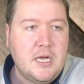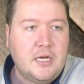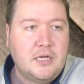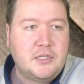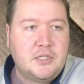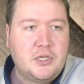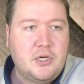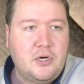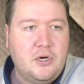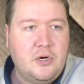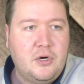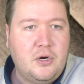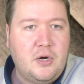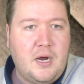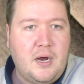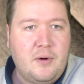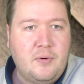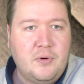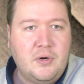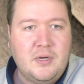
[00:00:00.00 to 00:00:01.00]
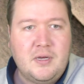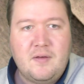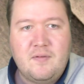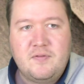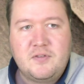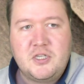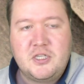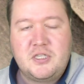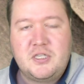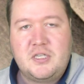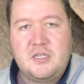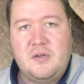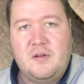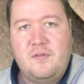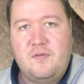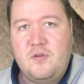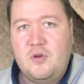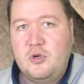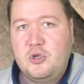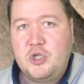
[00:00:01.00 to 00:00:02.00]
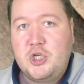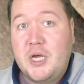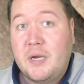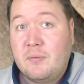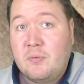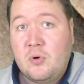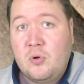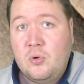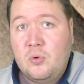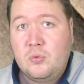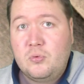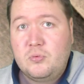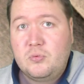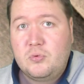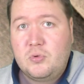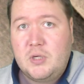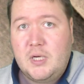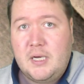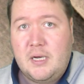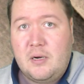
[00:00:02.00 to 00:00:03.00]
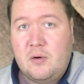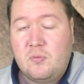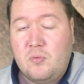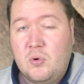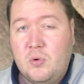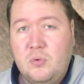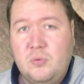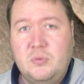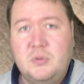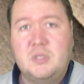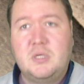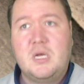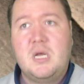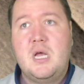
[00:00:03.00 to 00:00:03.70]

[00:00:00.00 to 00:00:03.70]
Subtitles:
So I want to give just a few general rules.